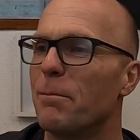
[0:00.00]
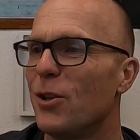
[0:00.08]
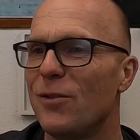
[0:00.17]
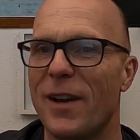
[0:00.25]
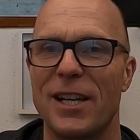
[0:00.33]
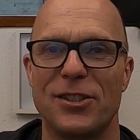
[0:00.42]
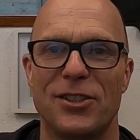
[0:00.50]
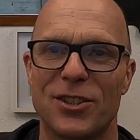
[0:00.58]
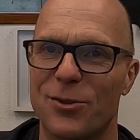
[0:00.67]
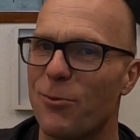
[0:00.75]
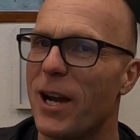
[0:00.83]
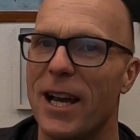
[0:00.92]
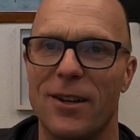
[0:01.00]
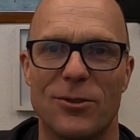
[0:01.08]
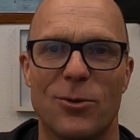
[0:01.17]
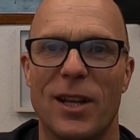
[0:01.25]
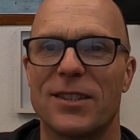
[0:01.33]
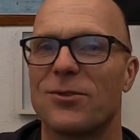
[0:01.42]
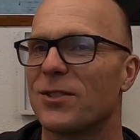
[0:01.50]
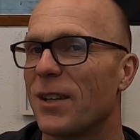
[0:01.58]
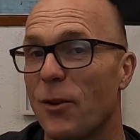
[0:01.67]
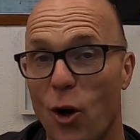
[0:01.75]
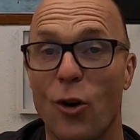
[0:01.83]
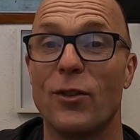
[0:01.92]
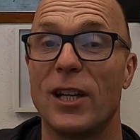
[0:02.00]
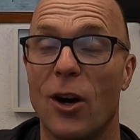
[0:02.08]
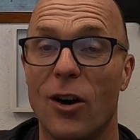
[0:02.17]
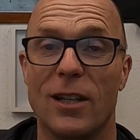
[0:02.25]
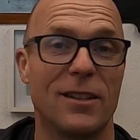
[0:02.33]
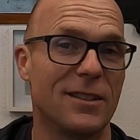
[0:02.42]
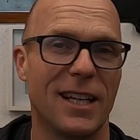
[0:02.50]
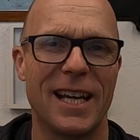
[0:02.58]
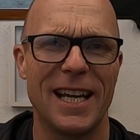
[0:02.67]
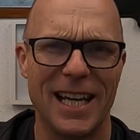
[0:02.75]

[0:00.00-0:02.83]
move engines around, all that sort of stuff on the island,